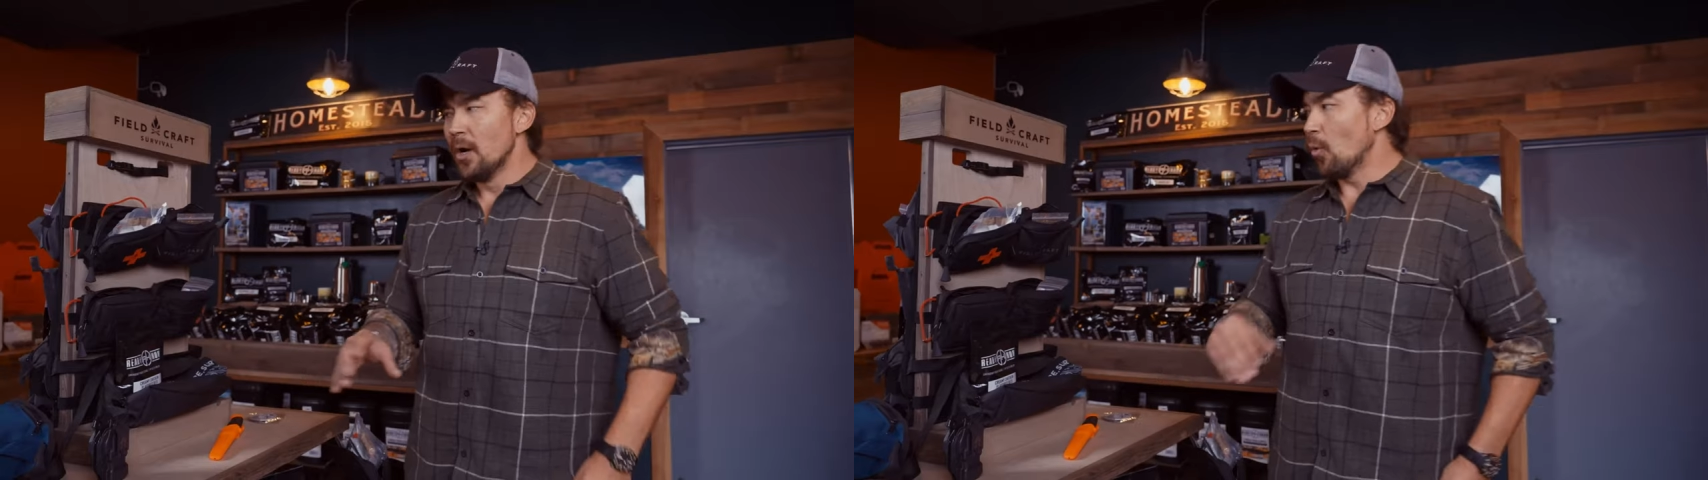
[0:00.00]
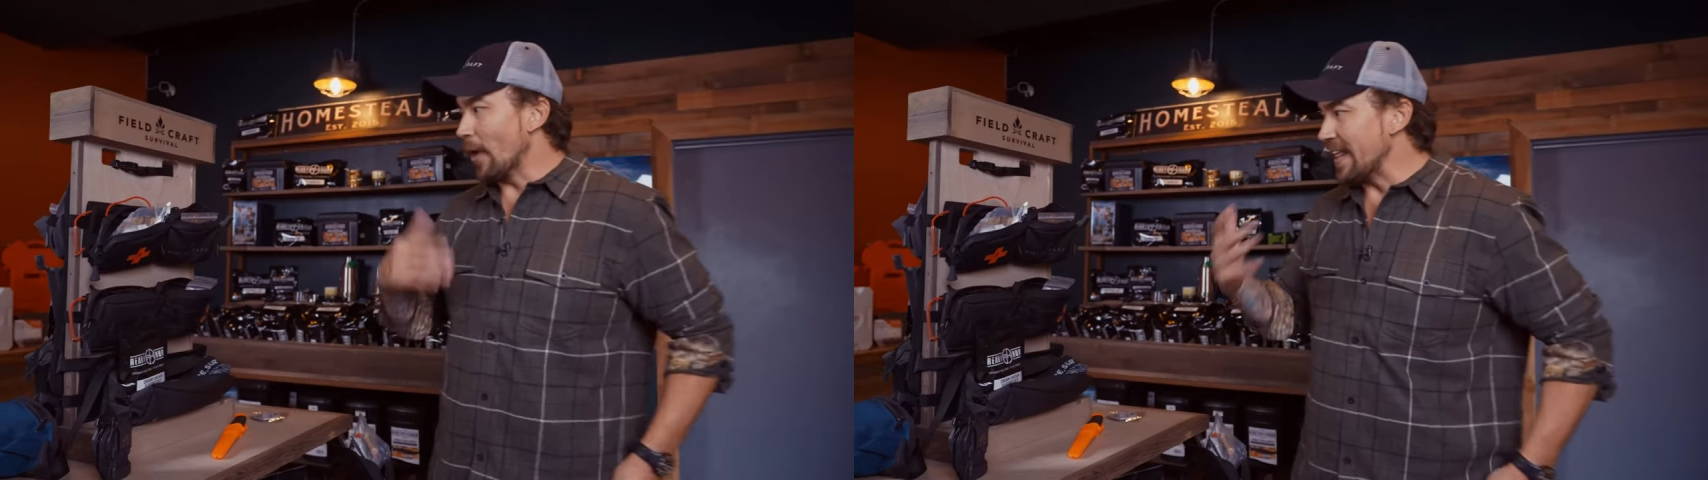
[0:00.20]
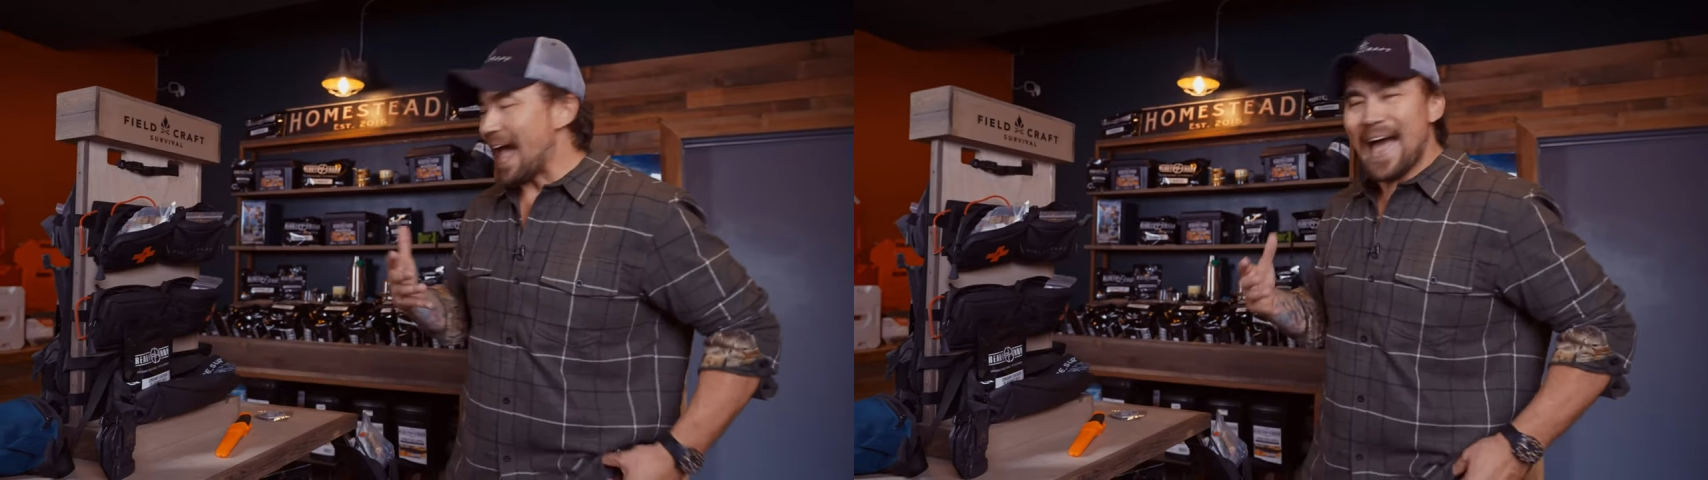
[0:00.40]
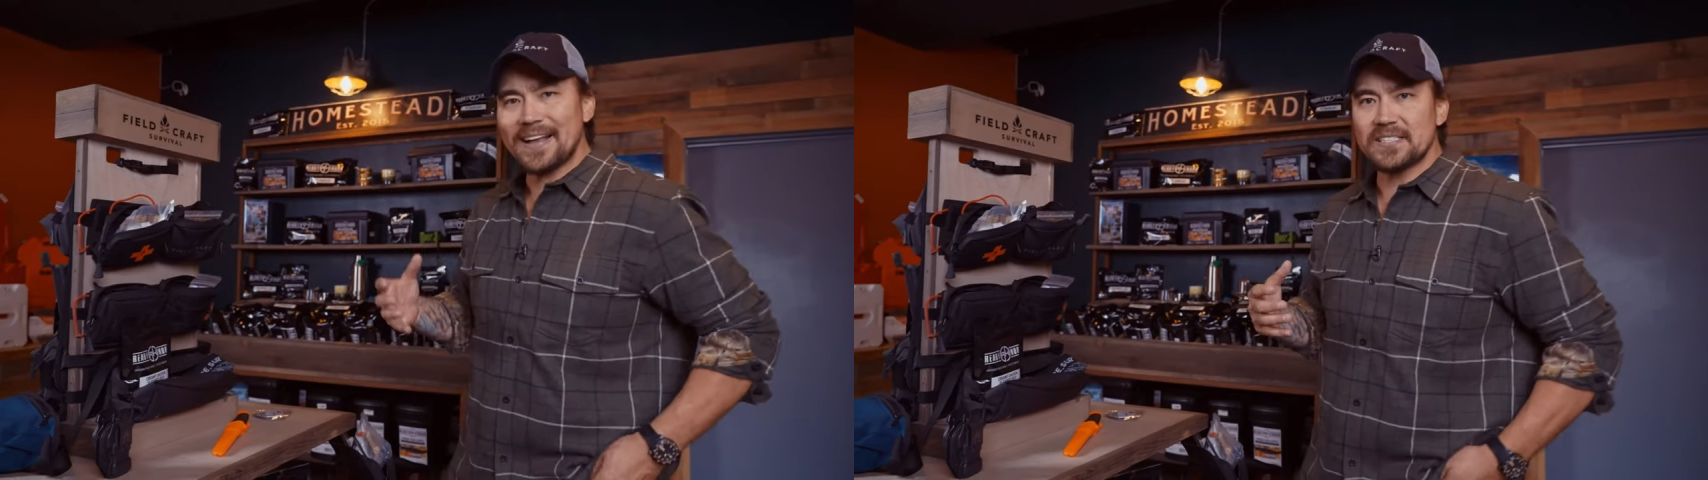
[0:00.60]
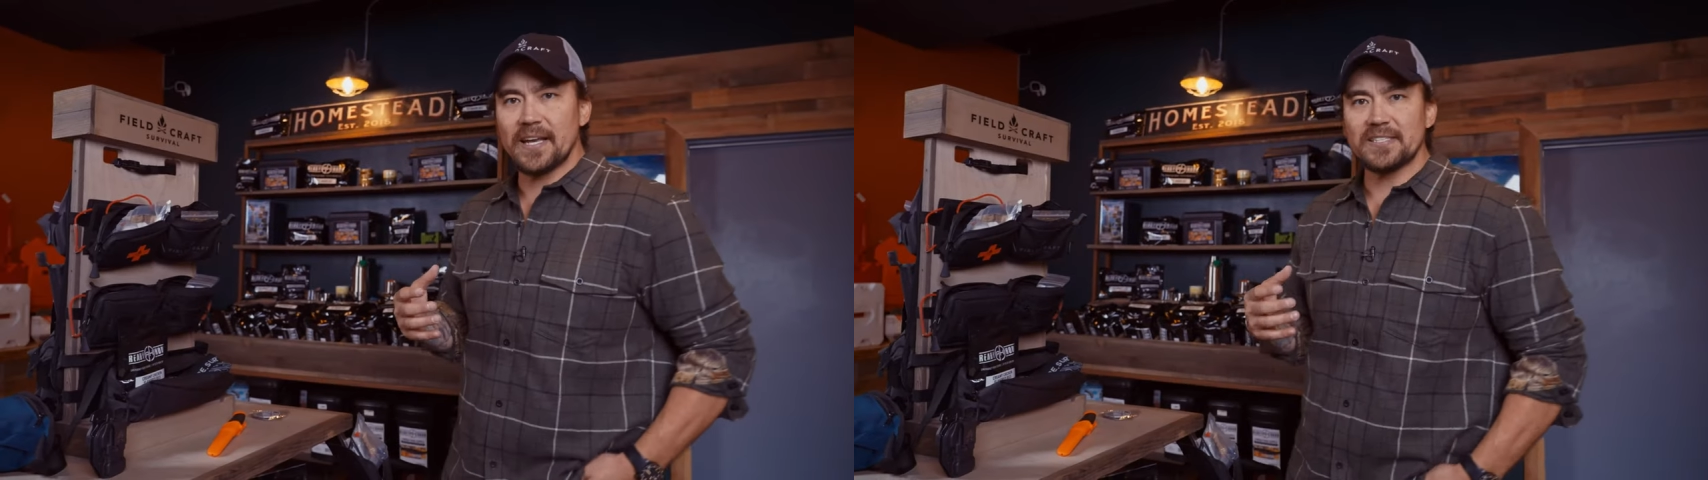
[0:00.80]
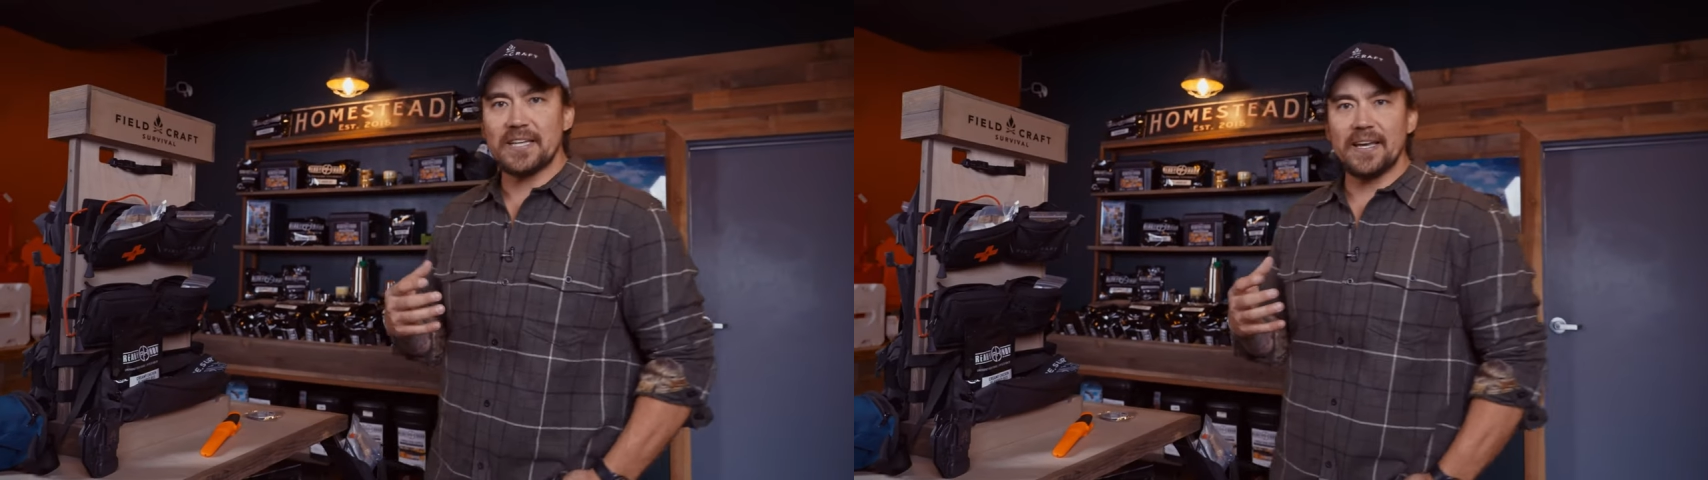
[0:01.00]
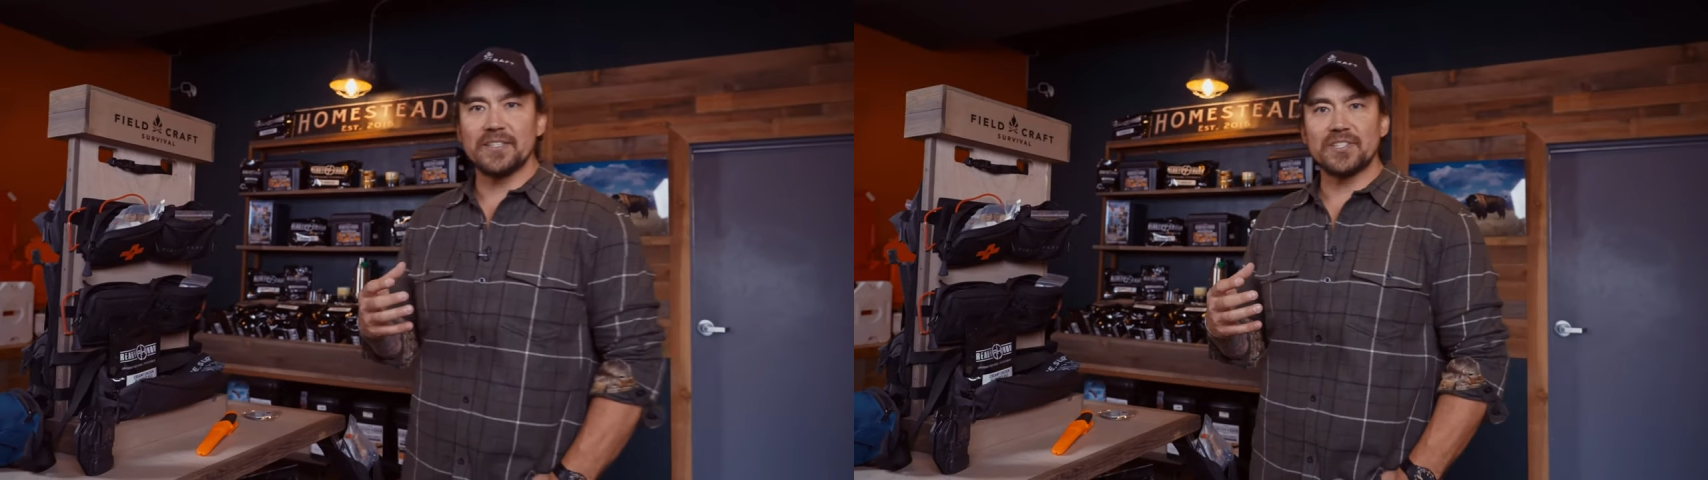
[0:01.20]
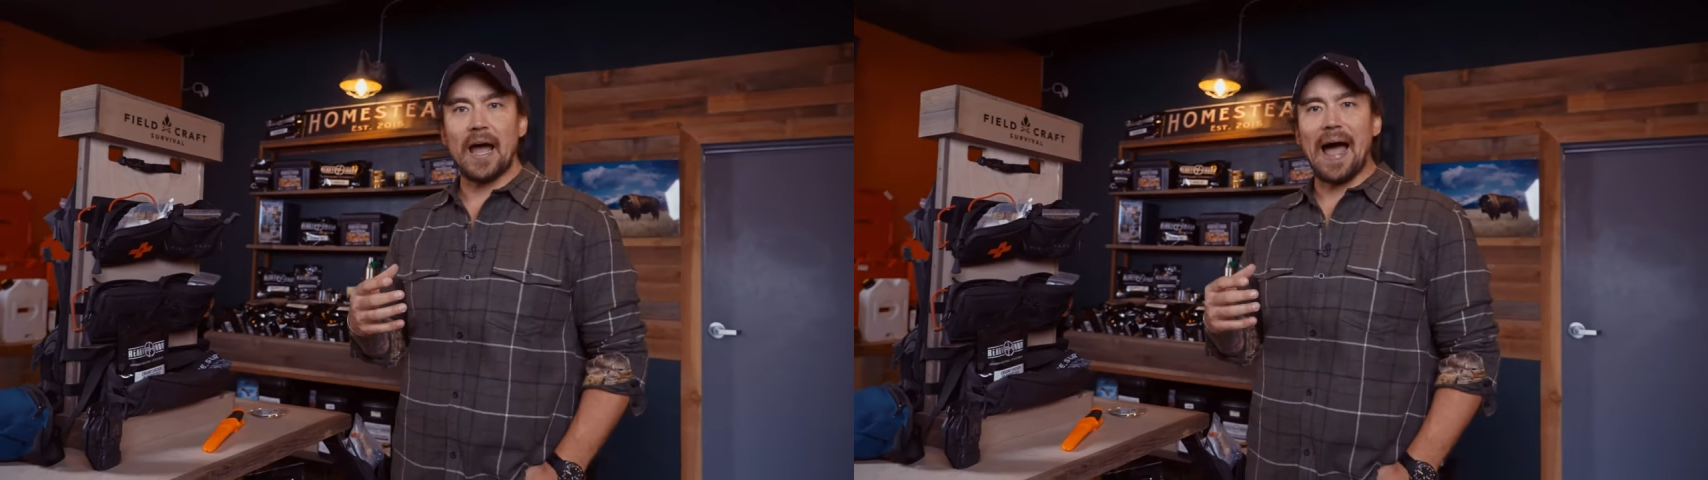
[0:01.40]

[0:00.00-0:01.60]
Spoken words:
Ready access is